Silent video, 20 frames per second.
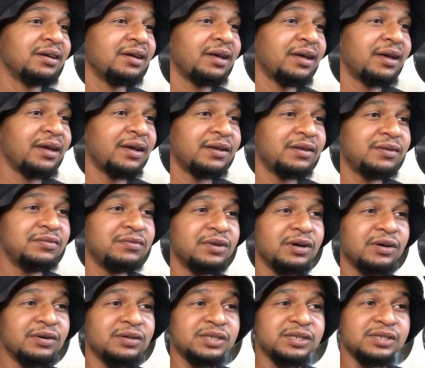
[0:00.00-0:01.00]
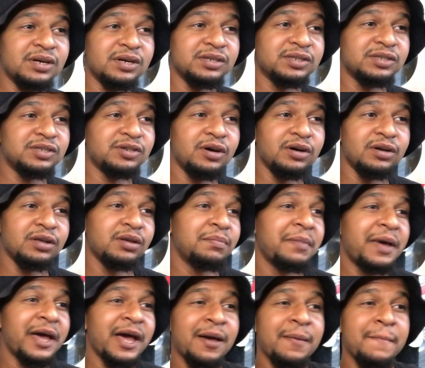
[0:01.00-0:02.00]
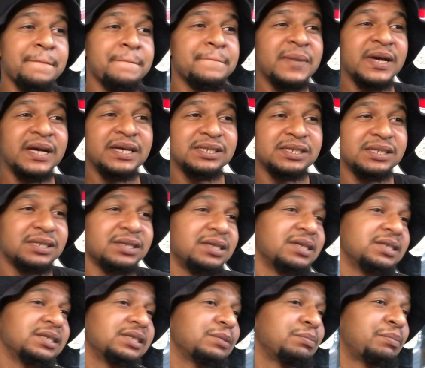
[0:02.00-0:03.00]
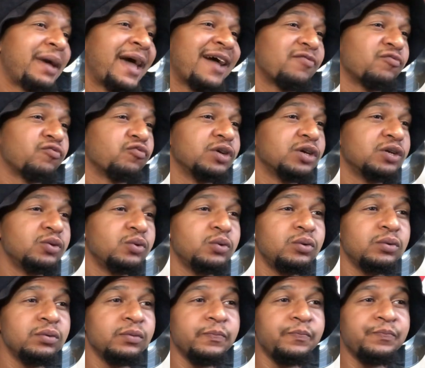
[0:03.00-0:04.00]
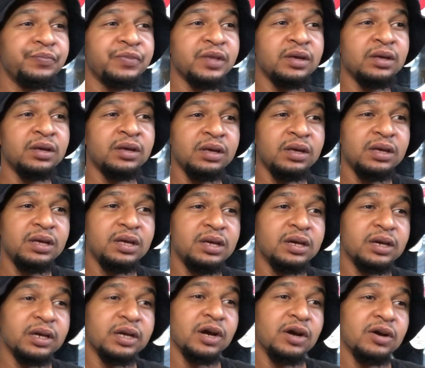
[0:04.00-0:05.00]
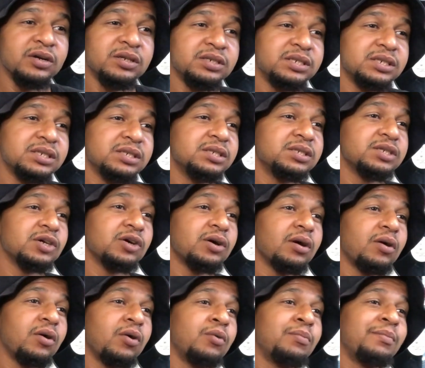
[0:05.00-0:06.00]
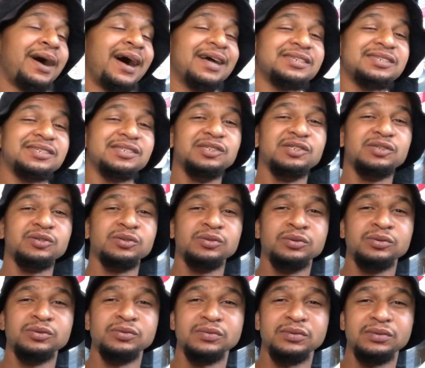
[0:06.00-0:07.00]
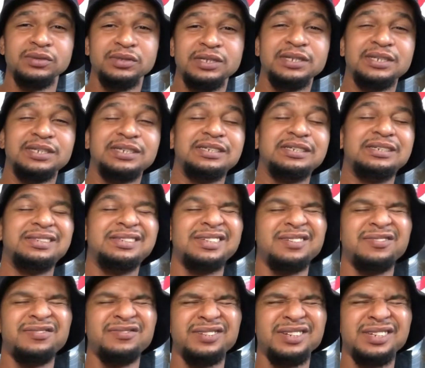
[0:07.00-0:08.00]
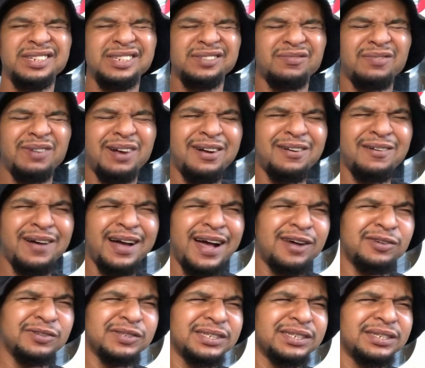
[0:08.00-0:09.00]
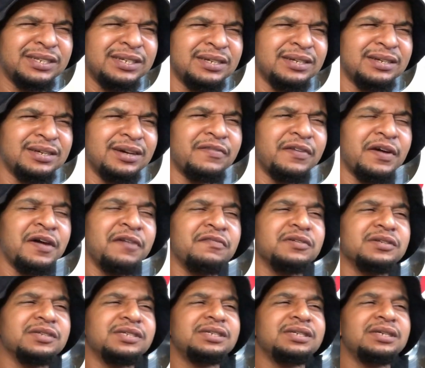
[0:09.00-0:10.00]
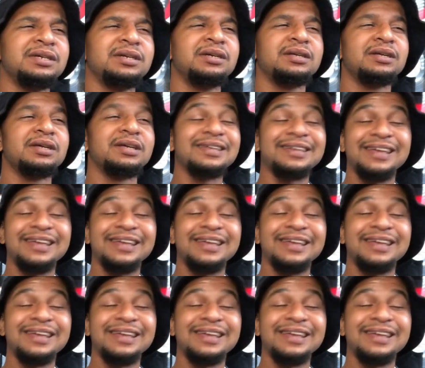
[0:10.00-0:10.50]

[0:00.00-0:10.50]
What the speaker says: and, you know, he starts talking mad mess against Matt Riddle. He encourages Omos to do the stiffest roundhouse kick I've ever seen.